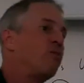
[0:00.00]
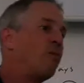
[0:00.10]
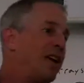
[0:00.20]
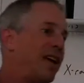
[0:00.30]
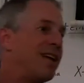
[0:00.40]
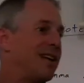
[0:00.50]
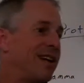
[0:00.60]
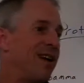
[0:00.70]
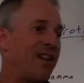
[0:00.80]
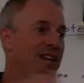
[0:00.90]
and wind
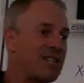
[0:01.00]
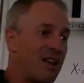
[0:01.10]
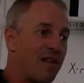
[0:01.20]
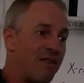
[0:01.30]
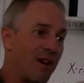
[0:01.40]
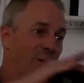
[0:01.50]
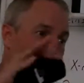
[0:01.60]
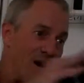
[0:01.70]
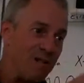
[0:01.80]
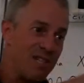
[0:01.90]
and all that stuff? It
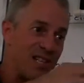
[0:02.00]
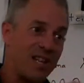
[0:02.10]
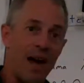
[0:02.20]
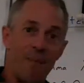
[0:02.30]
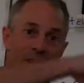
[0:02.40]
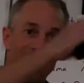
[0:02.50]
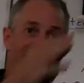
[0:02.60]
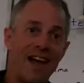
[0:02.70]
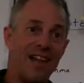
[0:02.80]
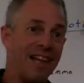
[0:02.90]
erodes the top of the
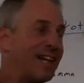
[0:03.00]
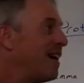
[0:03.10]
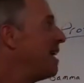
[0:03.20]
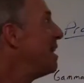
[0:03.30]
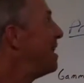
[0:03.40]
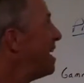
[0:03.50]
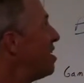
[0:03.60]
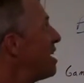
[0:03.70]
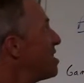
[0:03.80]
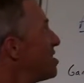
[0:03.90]
island. Then
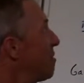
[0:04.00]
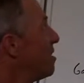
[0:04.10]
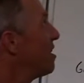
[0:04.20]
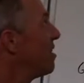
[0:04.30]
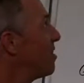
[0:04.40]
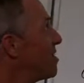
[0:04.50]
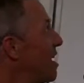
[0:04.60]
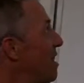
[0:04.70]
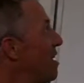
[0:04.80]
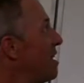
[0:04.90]
you get something that looks
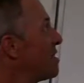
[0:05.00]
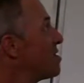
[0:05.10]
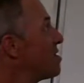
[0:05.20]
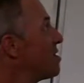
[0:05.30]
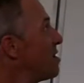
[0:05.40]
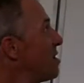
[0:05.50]
like this.